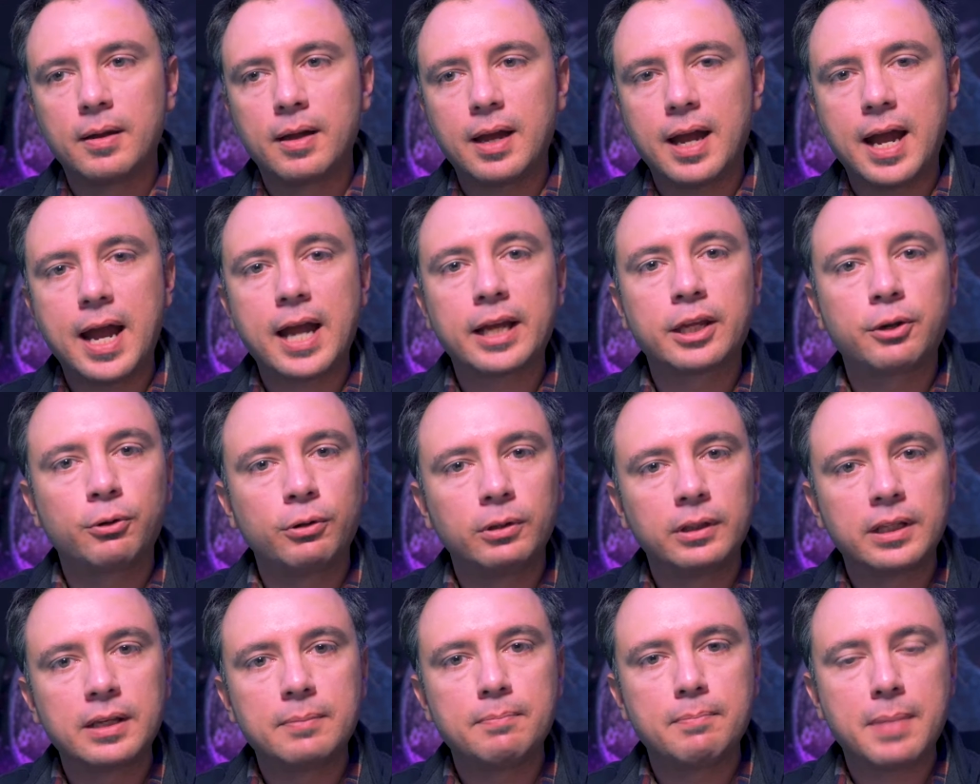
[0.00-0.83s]

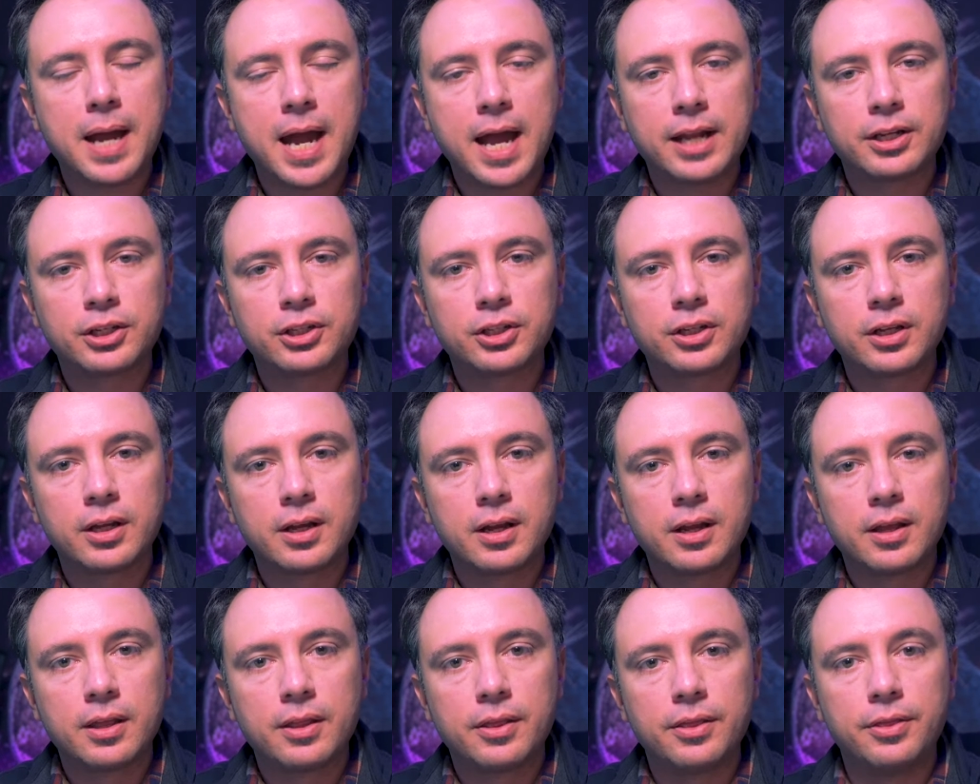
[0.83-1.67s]
accurately match
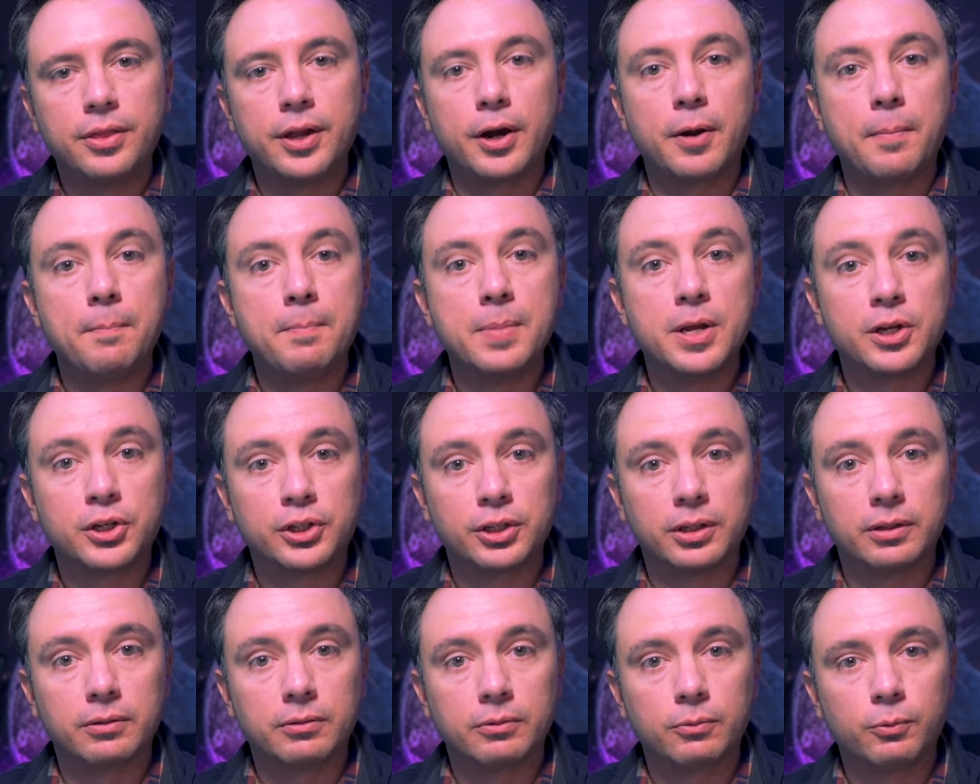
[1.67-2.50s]
their
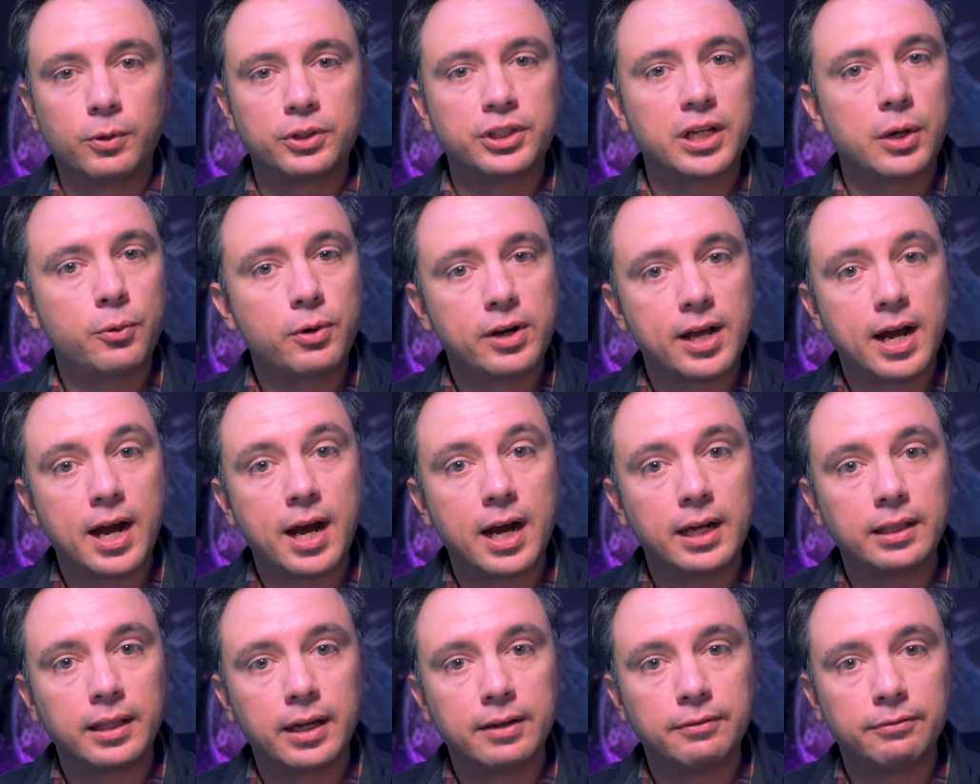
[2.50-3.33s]
mission, which I want to
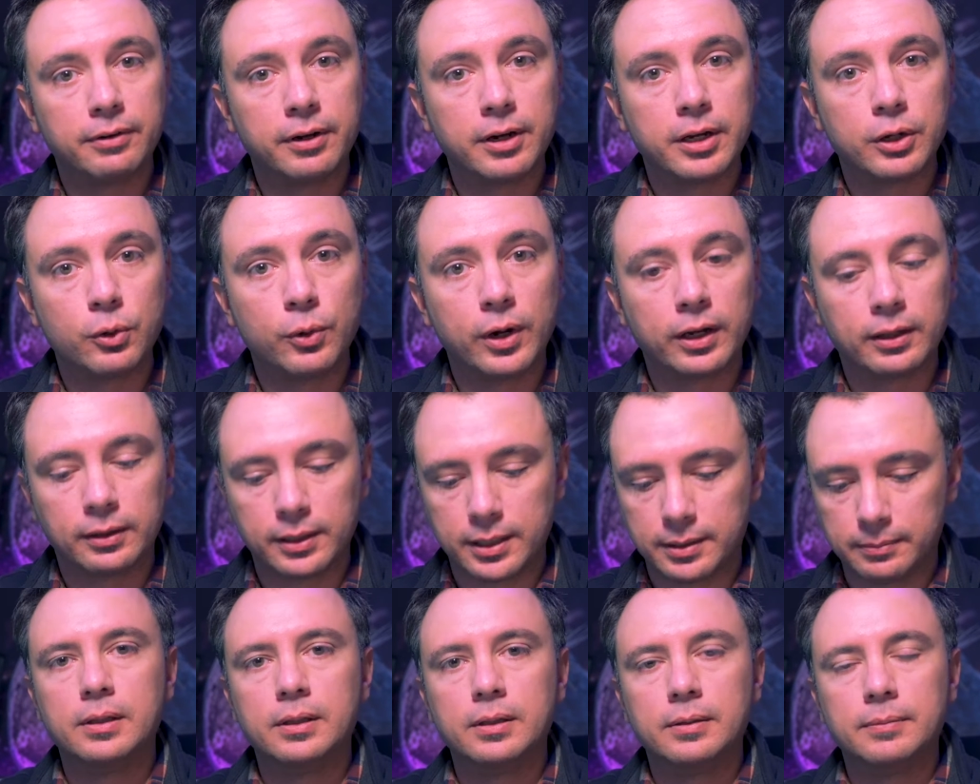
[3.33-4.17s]
highlight very
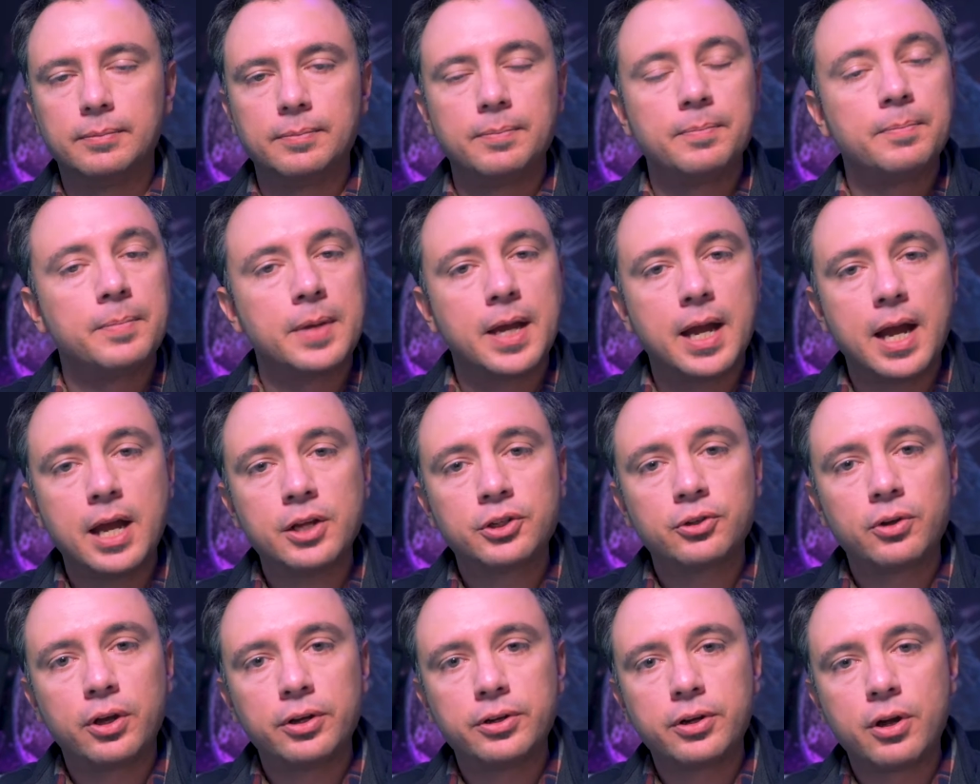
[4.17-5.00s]
quickly. As
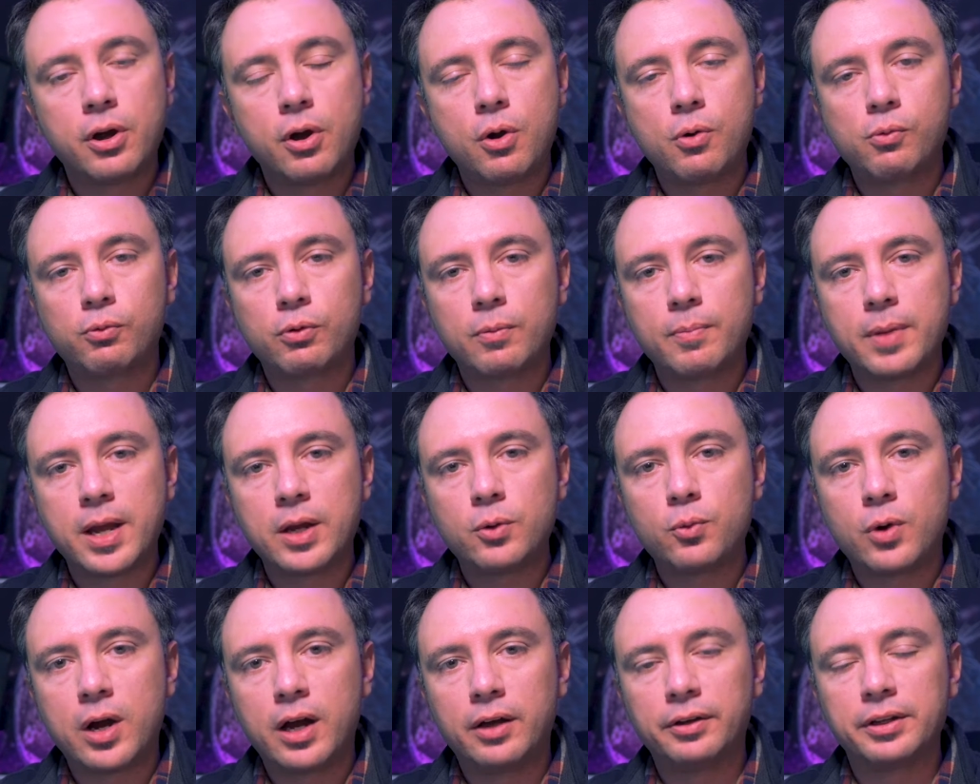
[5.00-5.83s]
you all know,
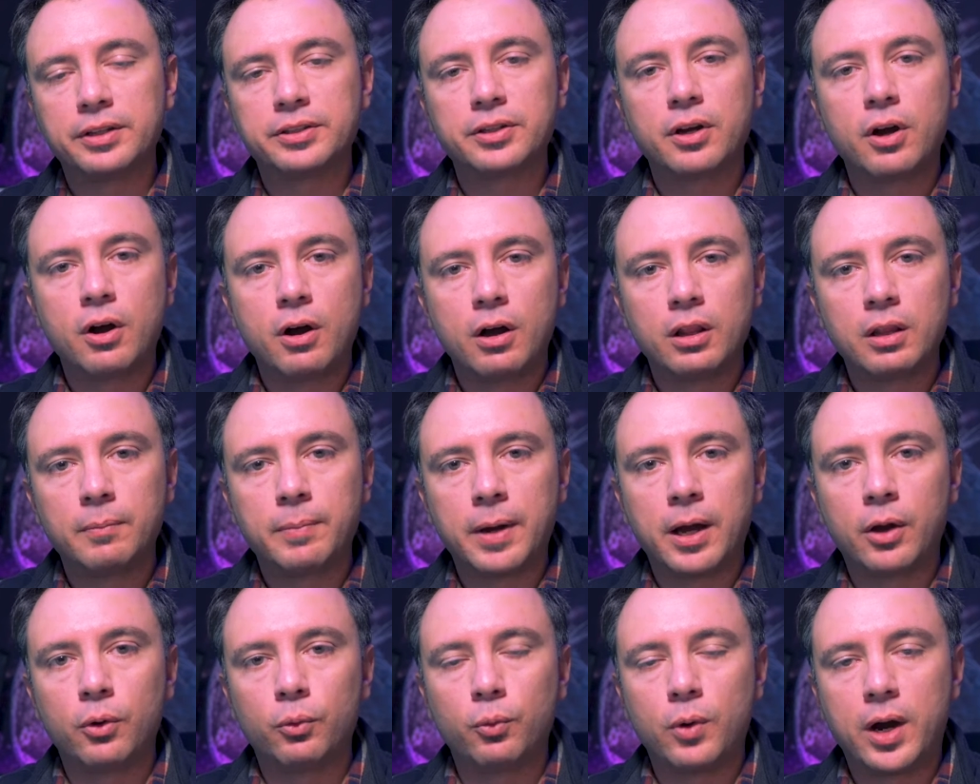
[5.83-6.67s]
Remain Wild is all
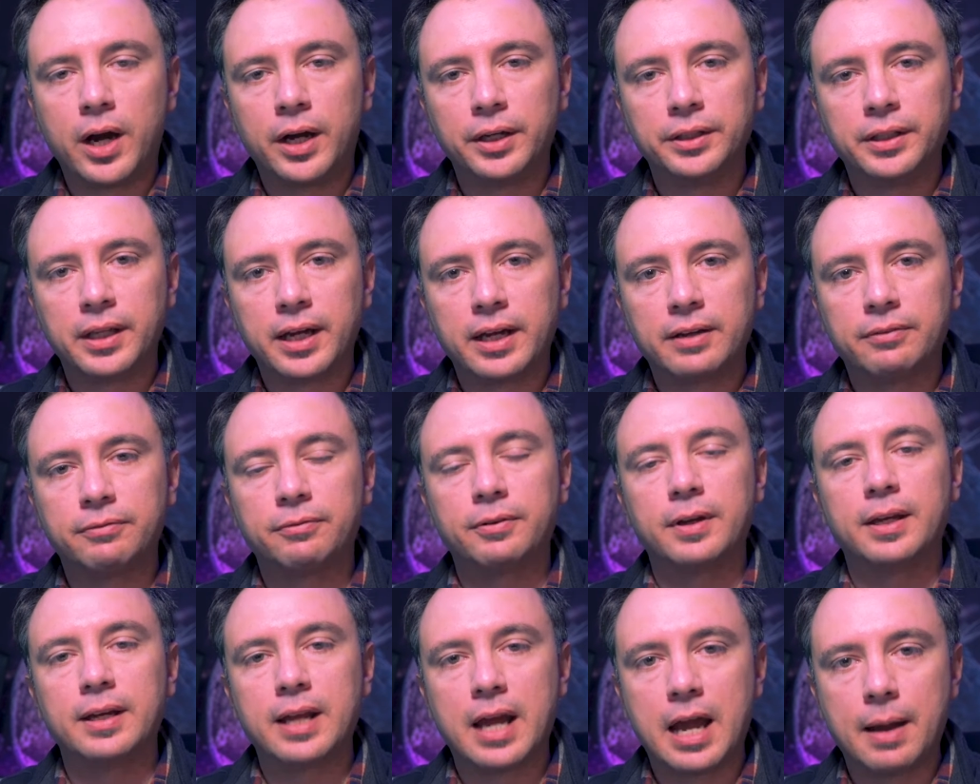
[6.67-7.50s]
about wildlife
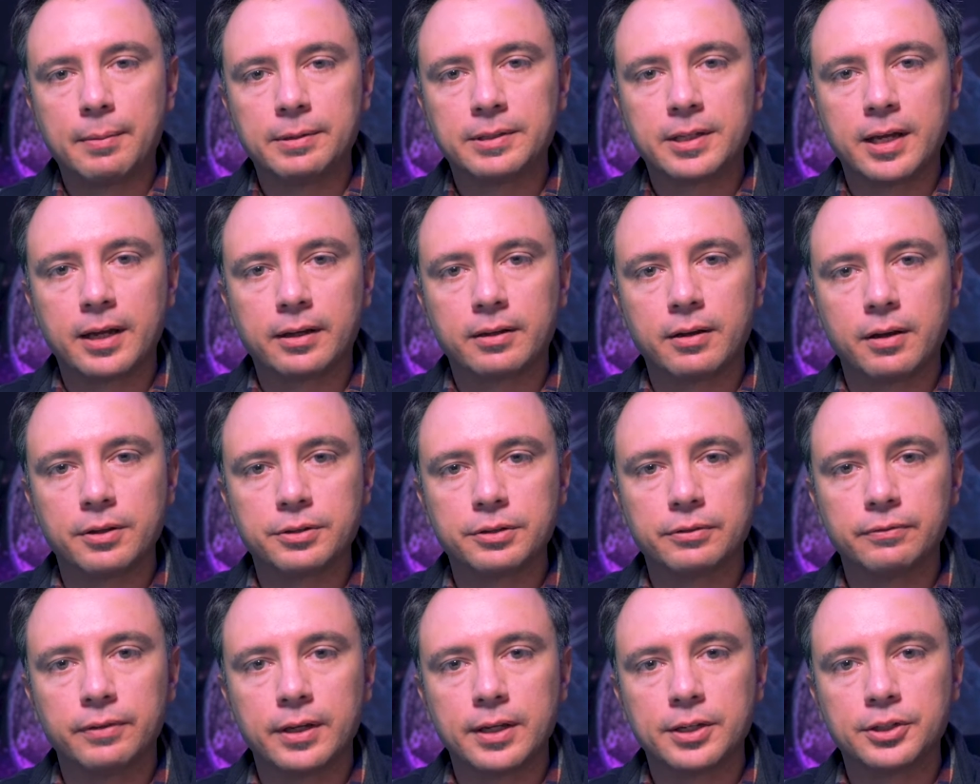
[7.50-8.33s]
and habitat
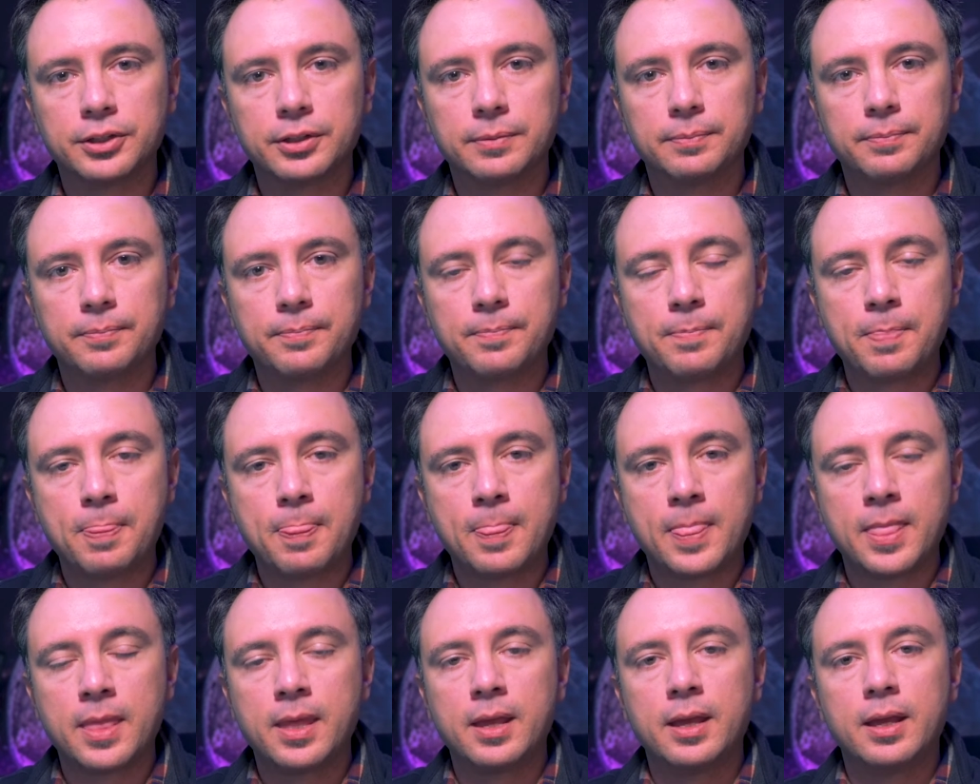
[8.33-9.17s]
conservation.
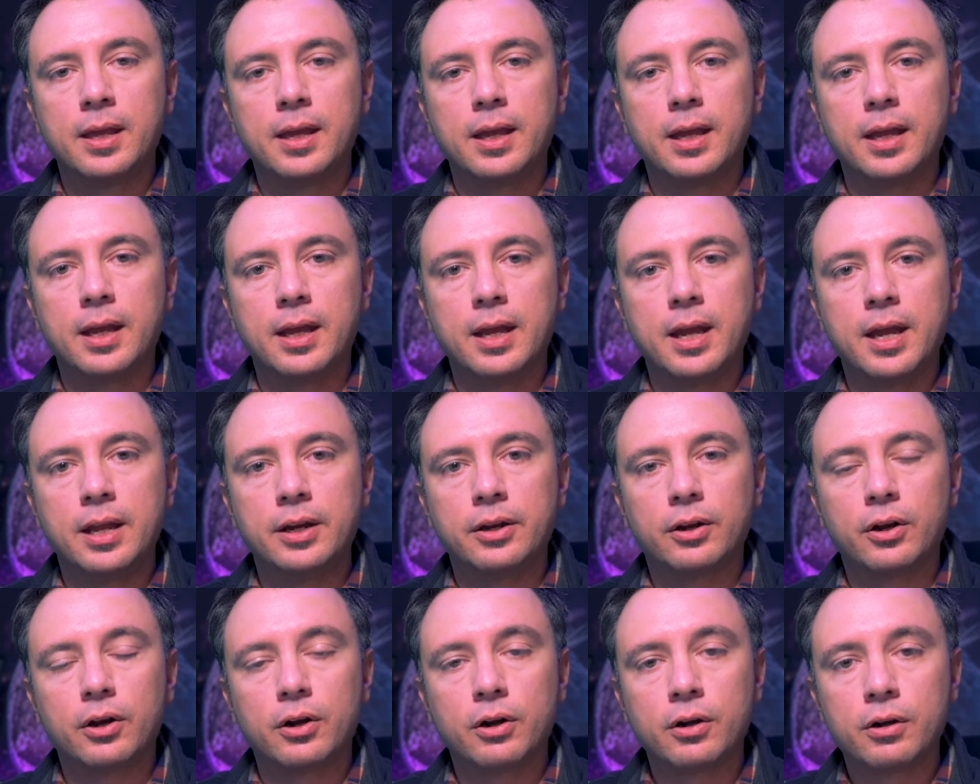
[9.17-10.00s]

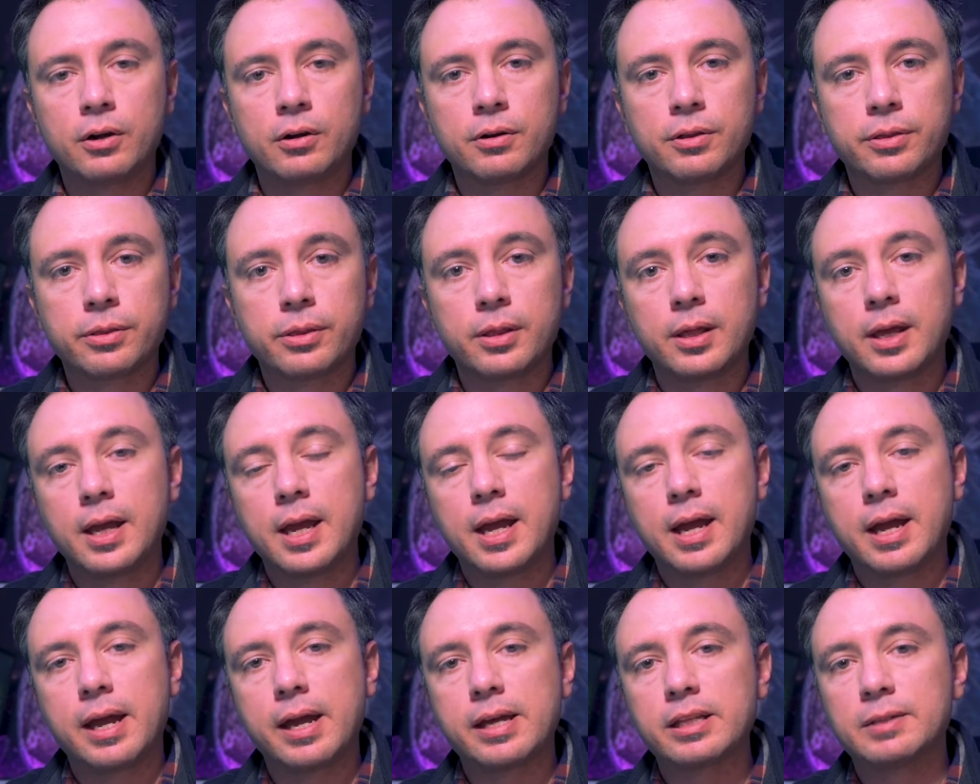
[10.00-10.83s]
And Earth
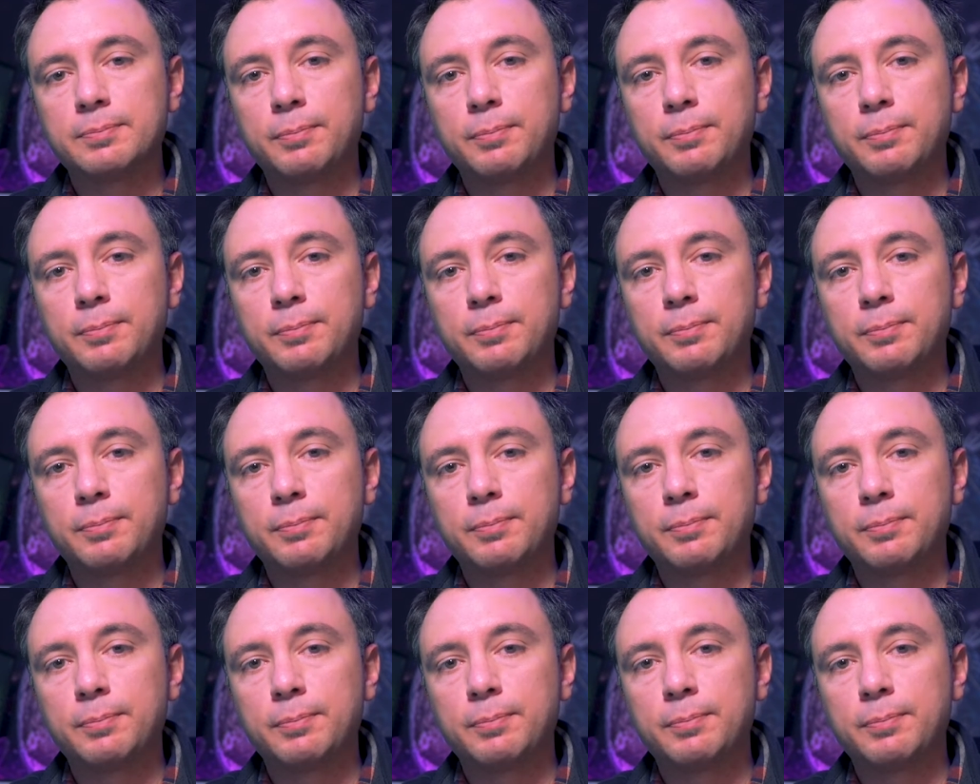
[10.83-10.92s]
has